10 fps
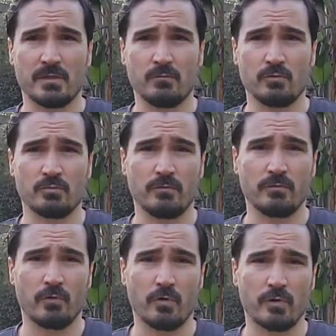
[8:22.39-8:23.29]
it will
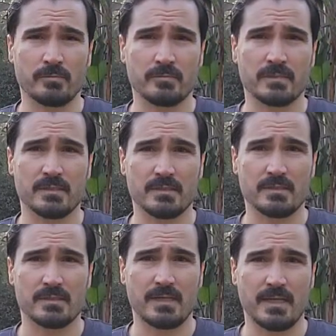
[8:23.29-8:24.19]
perform the
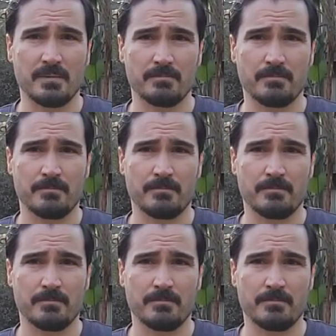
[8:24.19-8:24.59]
same.